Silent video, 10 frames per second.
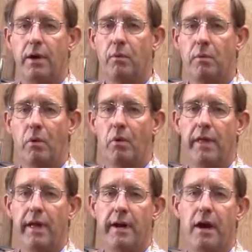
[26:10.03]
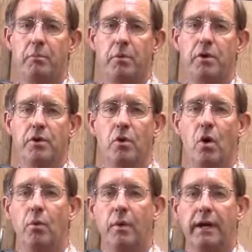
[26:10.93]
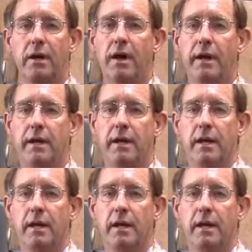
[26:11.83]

We pulled that out, put a new O-ring on it,